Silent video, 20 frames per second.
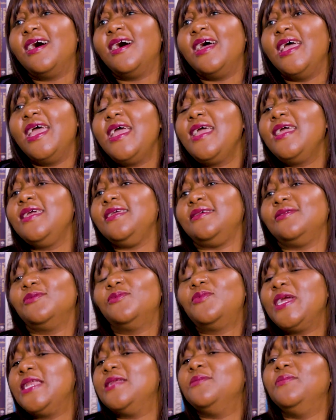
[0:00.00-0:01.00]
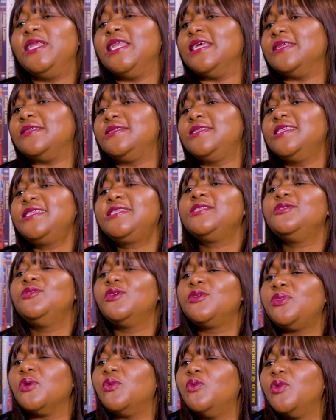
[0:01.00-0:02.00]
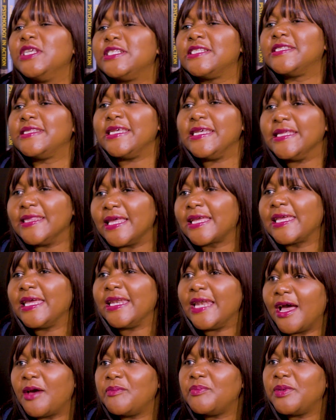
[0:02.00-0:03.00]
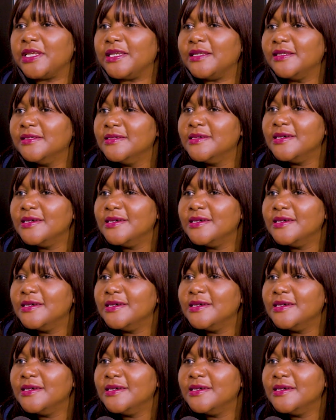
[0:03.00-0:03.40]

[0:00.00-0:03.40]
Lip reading: hey, wait a minute, this is not the worst thing that can happen.